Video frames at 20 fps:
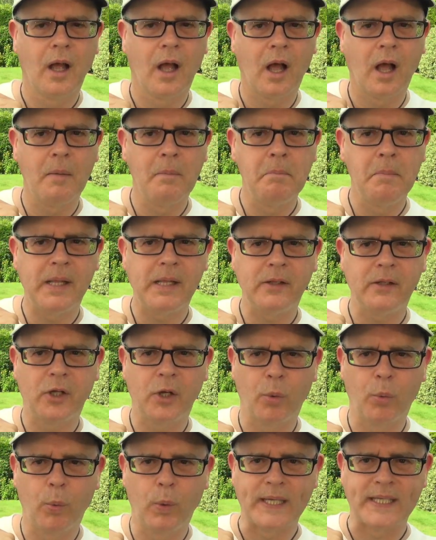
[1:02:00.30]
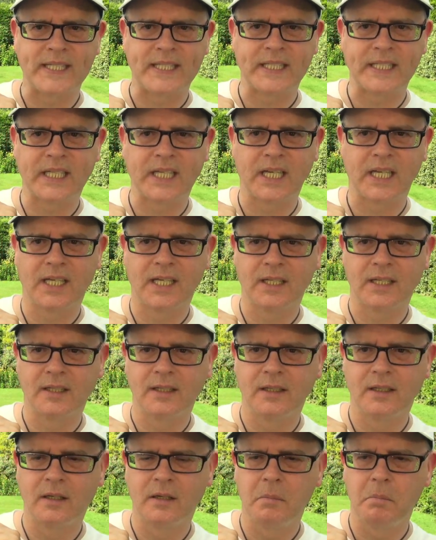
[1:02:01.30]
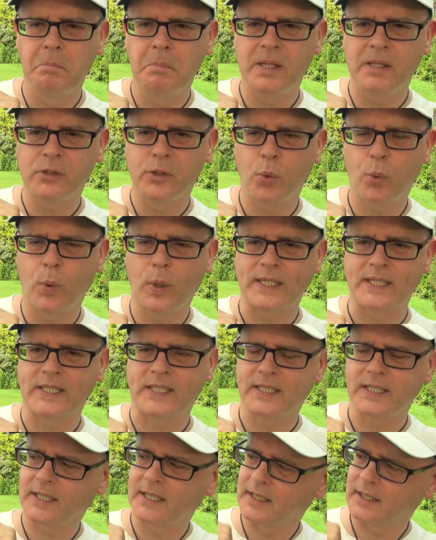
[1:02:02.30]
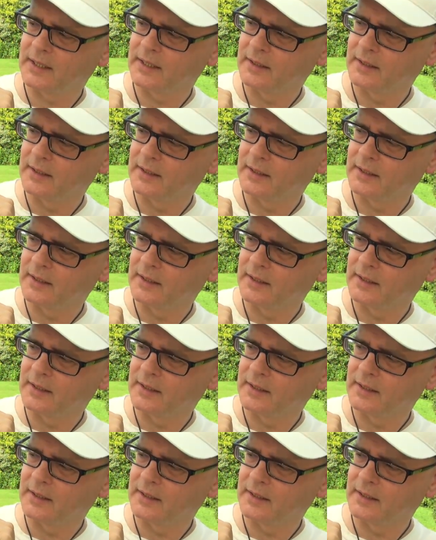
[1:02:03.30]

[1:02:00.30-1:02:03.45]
a milk whisk. Milk whisk.